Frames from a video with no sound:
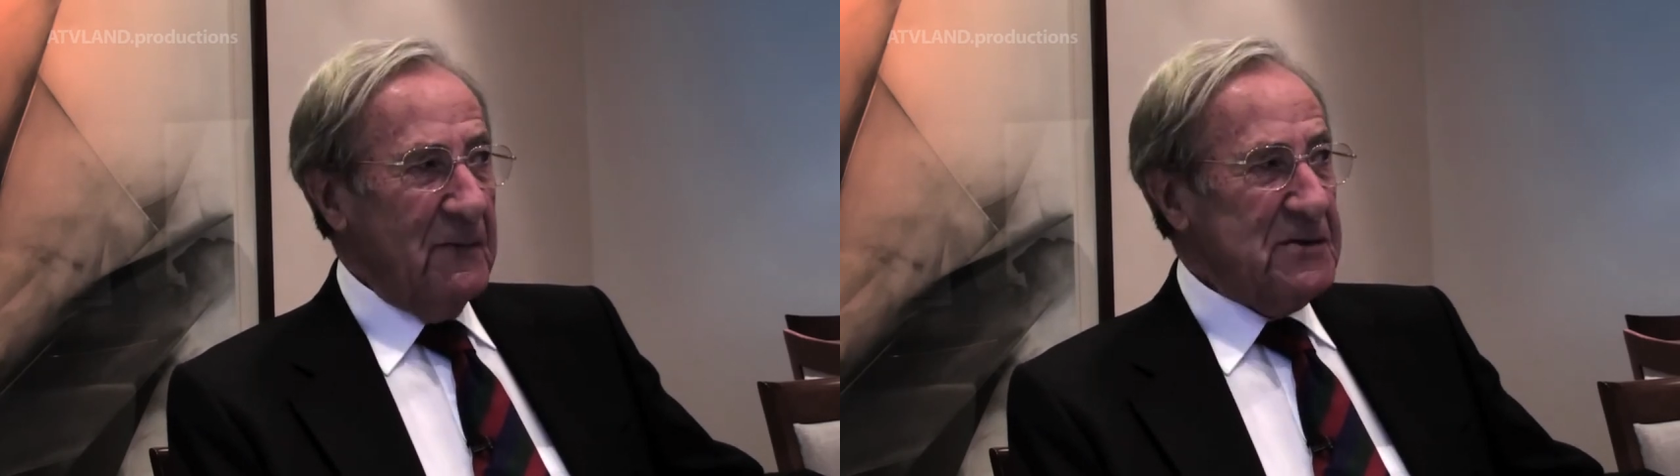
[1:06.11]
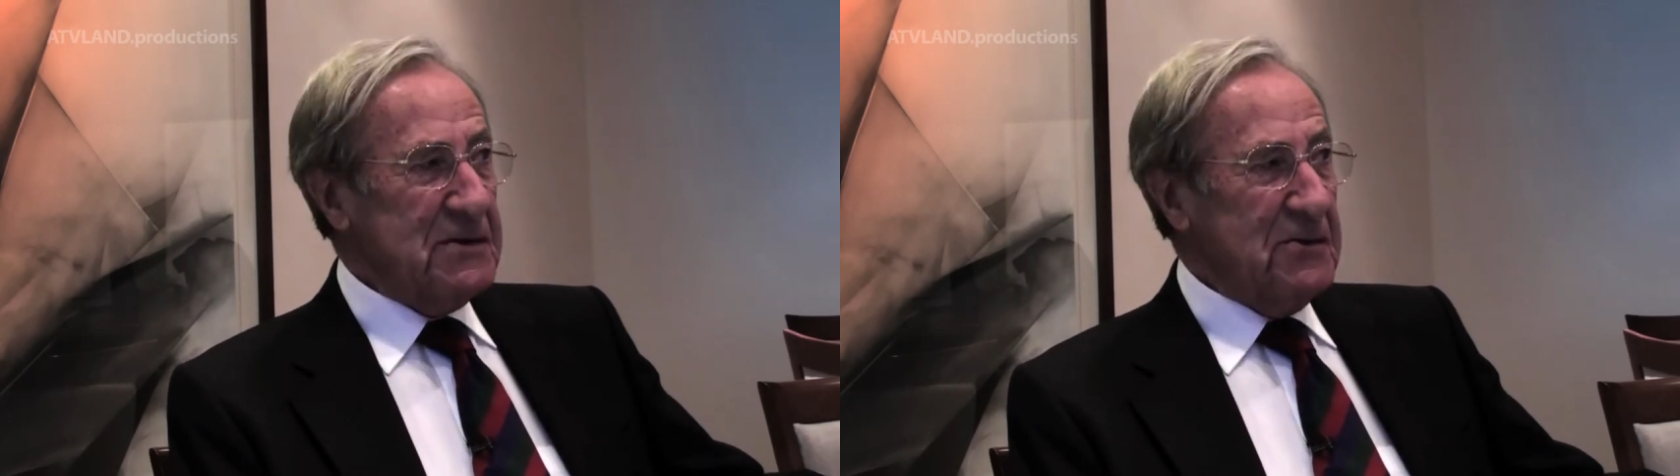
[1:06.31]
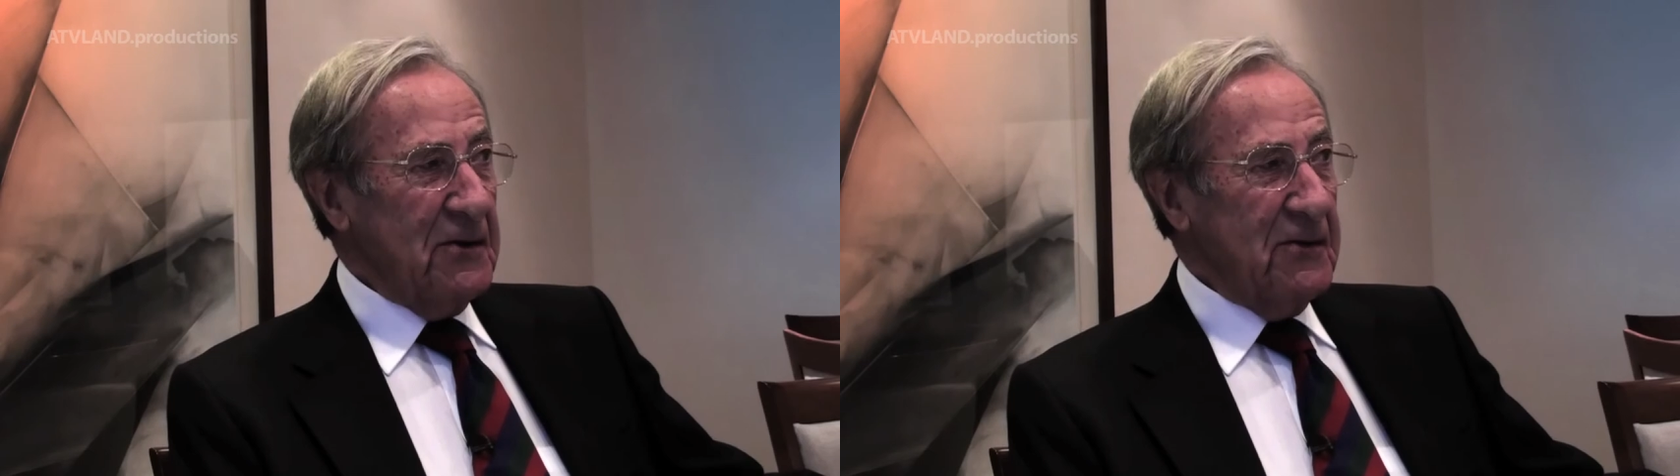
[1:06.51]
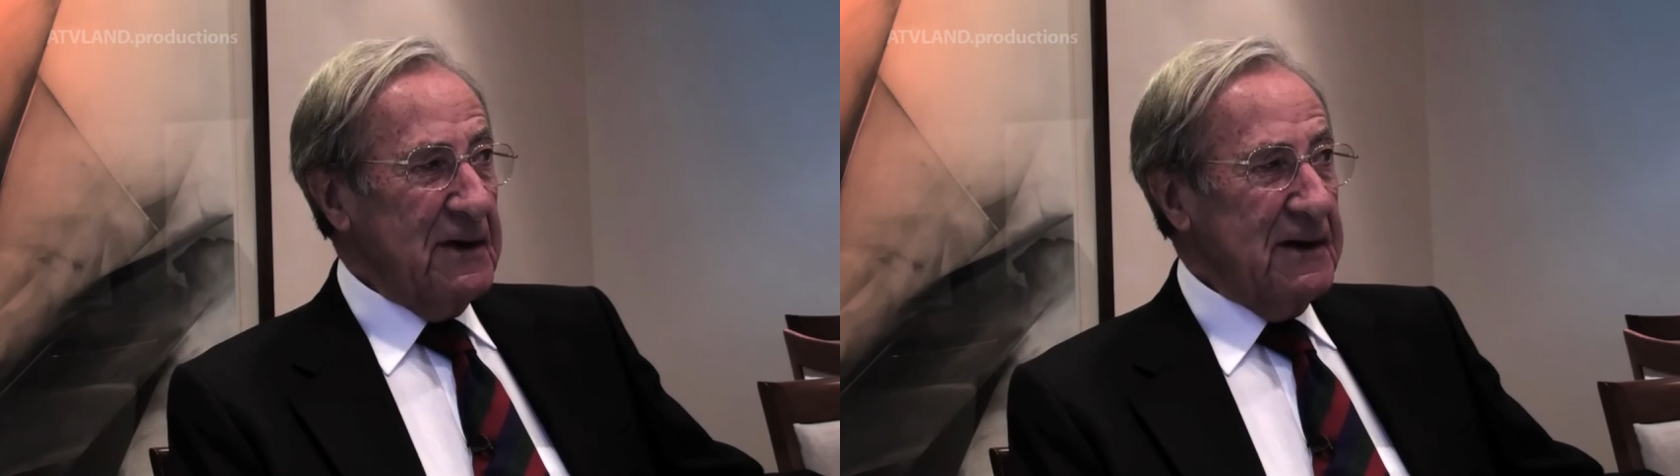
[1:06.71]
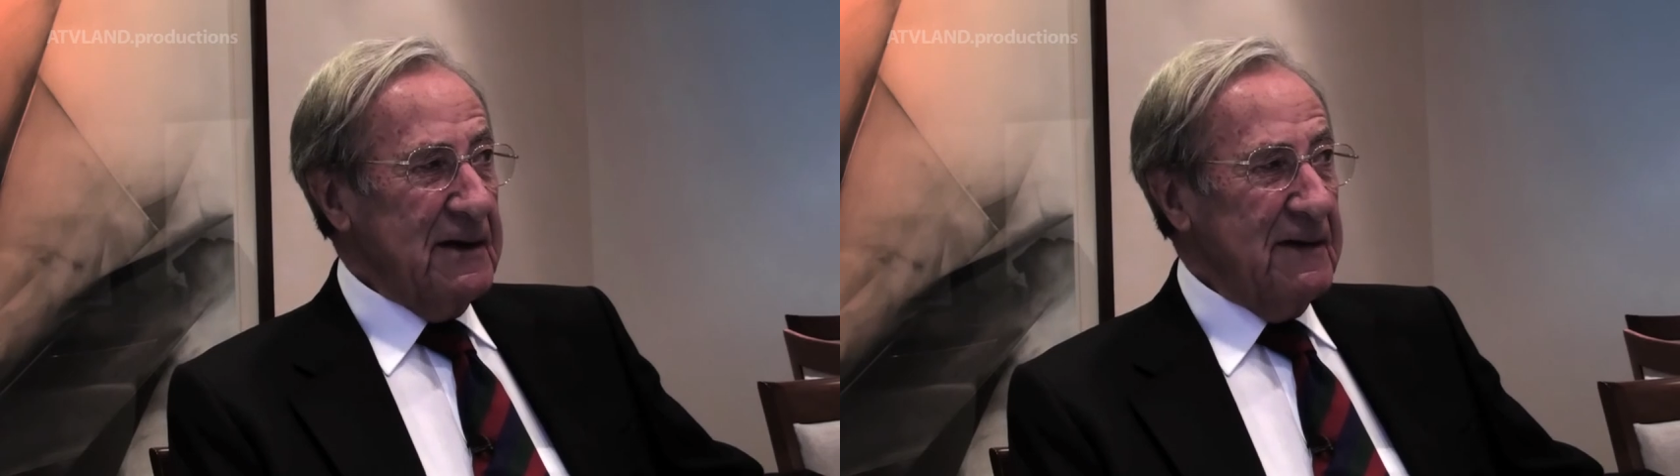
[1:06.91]
obviously has got a
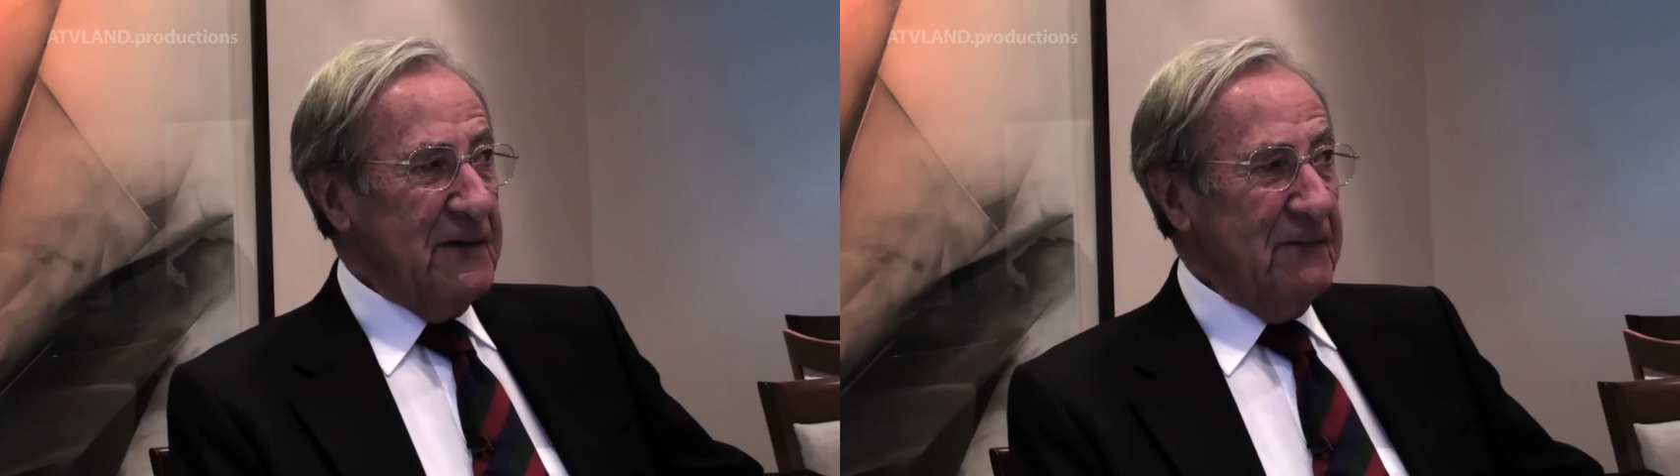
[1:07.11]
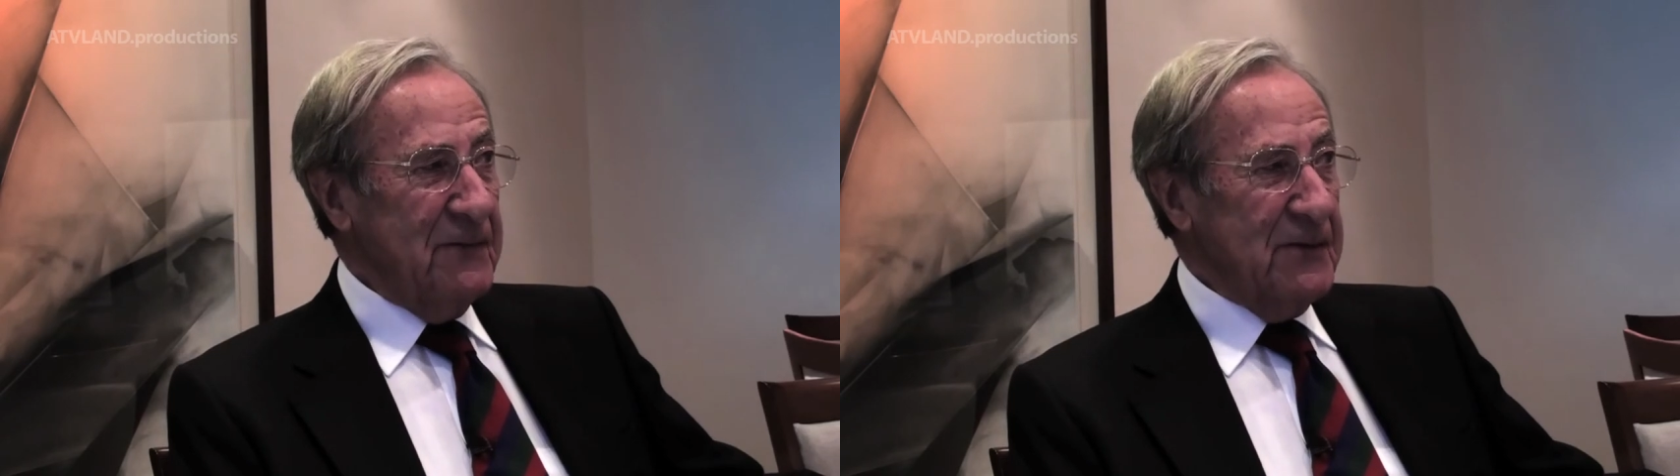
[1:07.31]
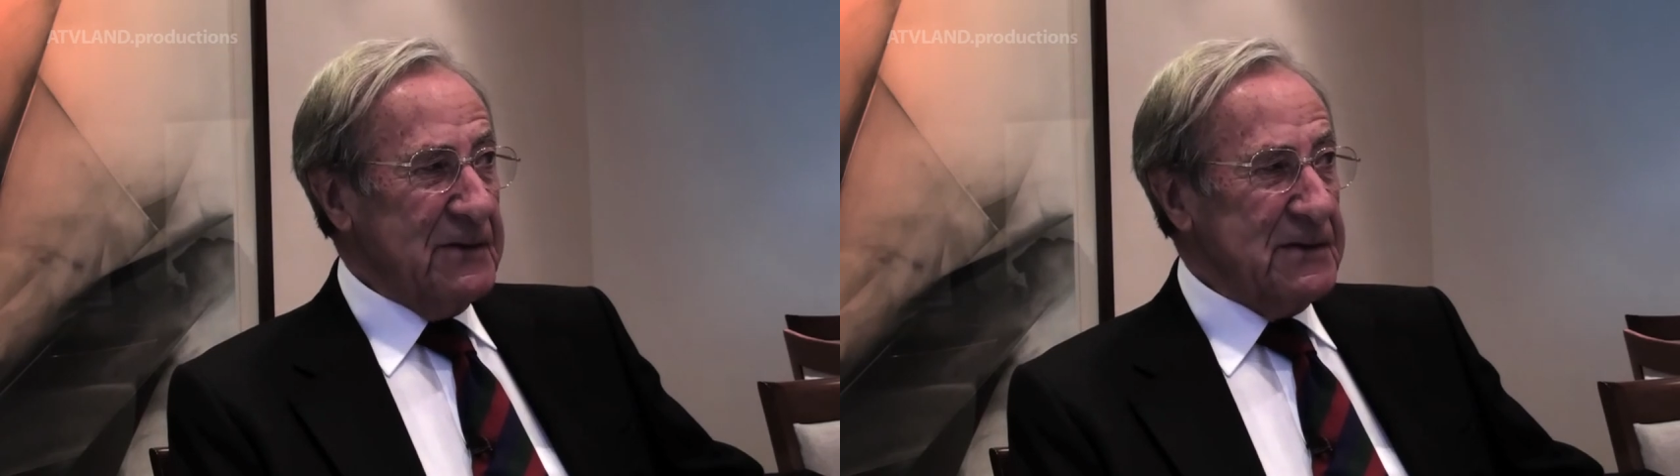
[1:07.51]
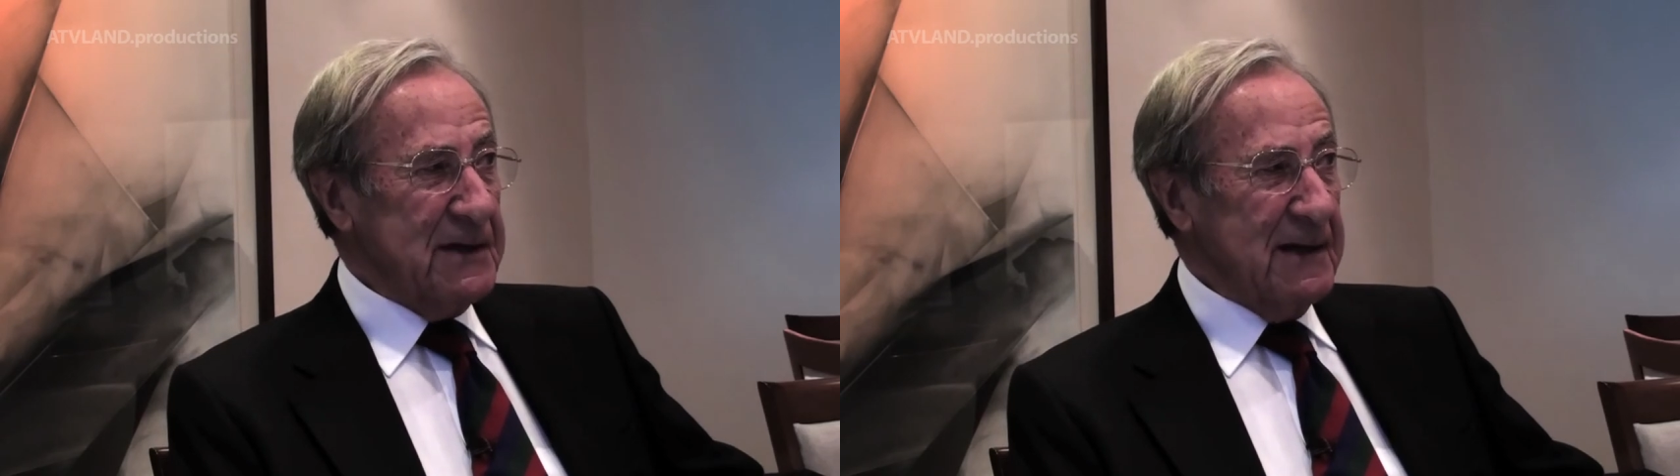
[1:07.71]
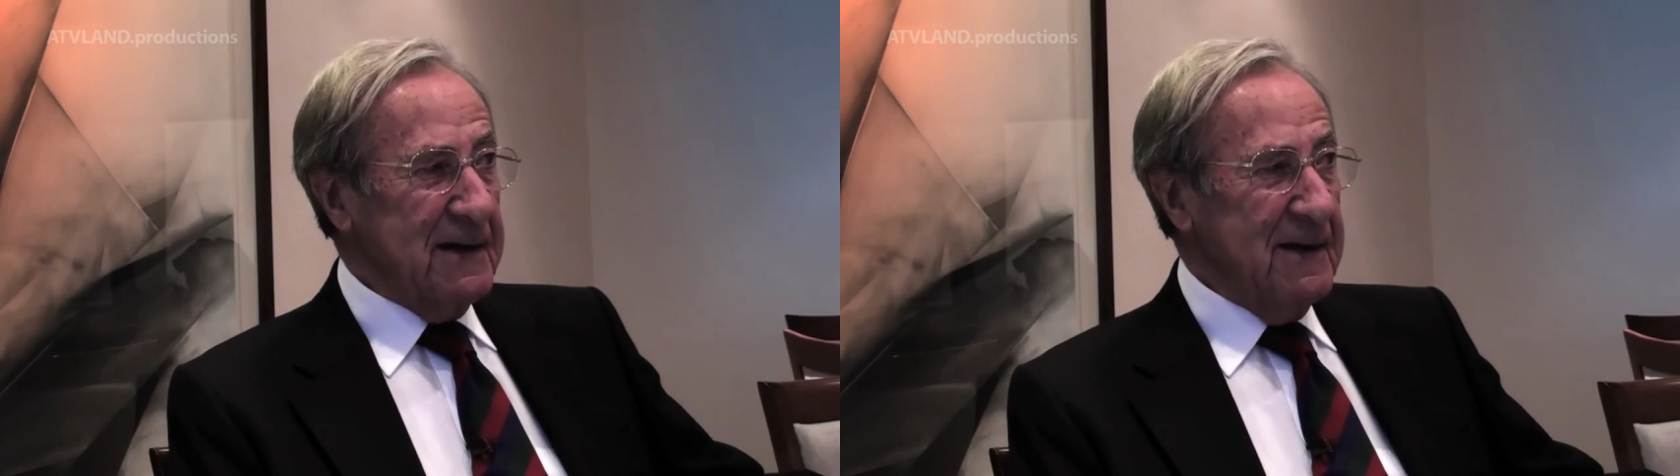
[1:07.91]
great deal of influence
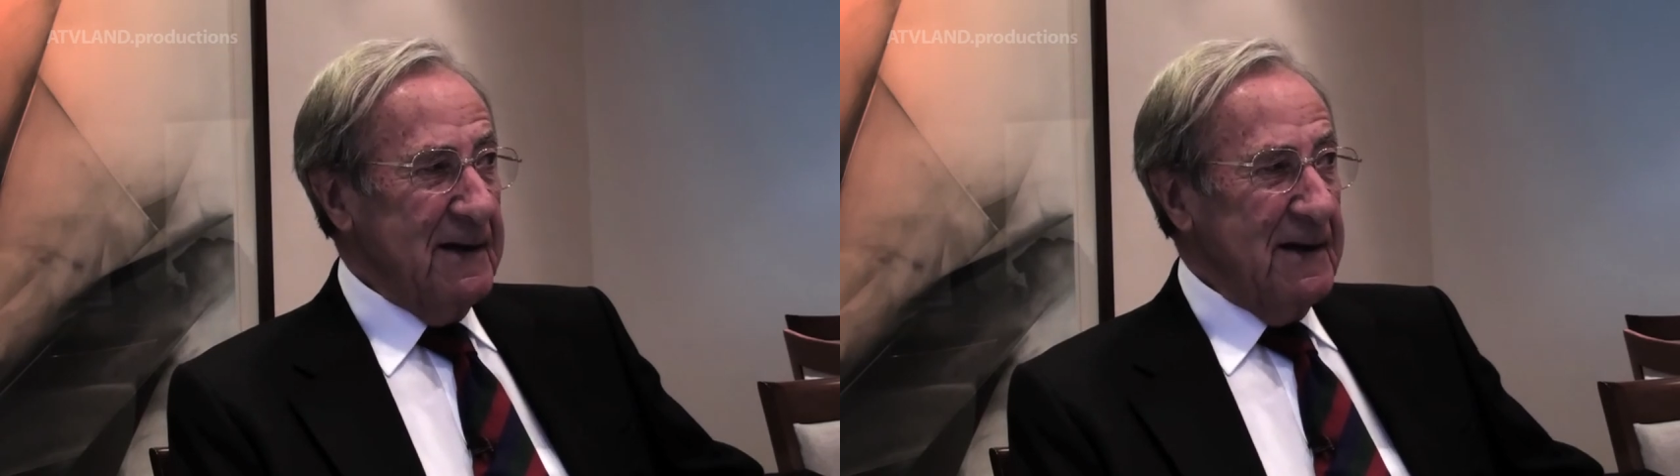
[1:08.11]
here.